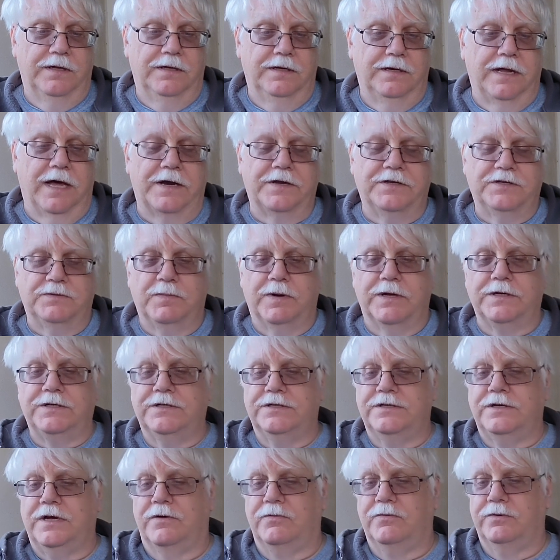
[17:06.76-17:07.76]
as
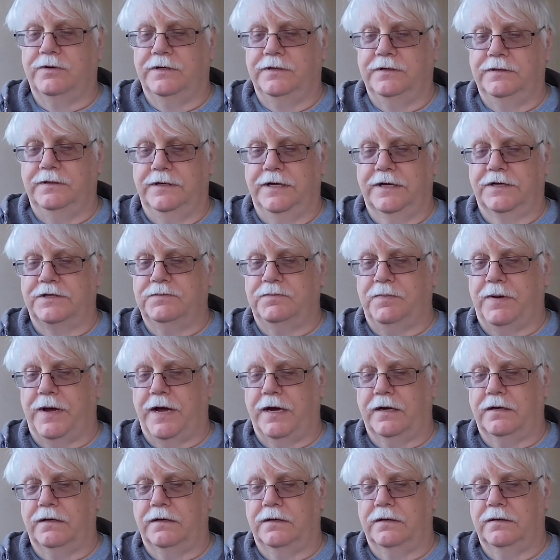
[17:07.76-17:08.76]
much as I would
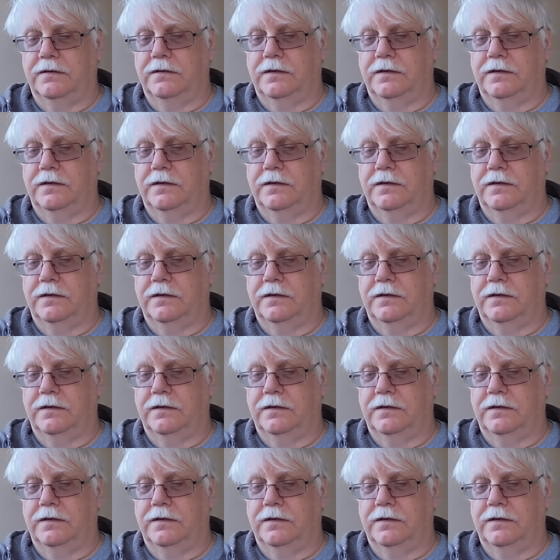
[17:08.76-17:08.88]
expect.